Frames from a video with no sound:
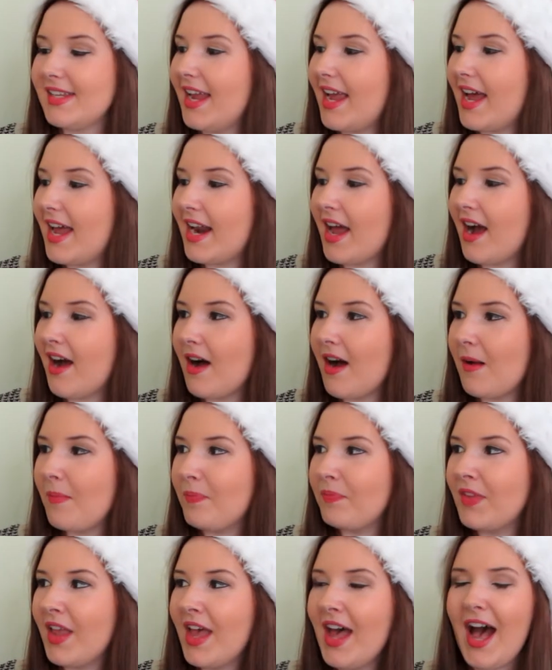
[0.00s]
And
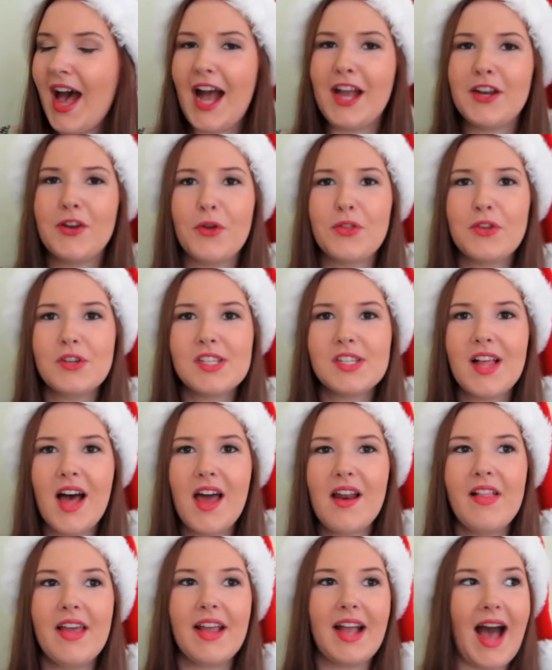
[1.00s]
I know there's a
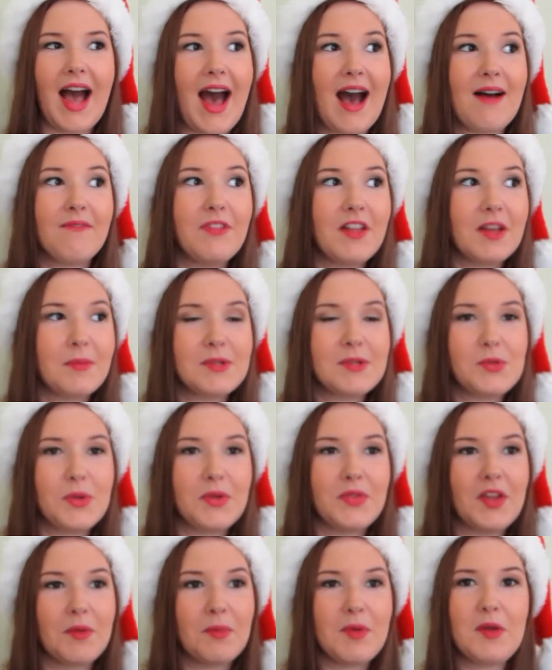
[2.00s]
lot of like conflict
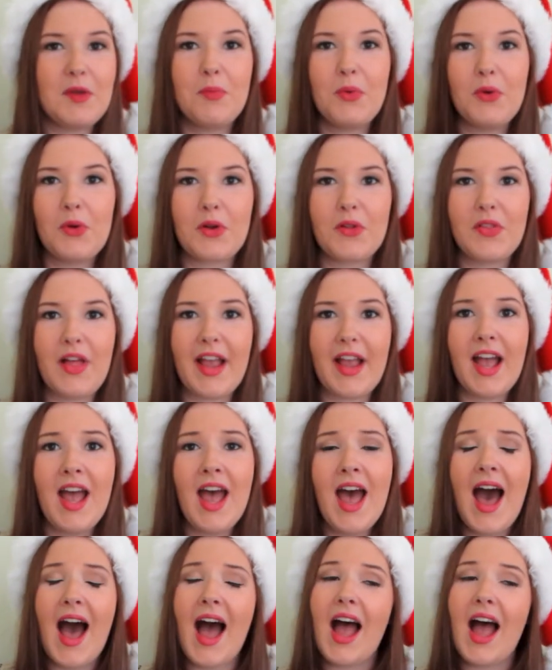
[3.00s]
between like people are like,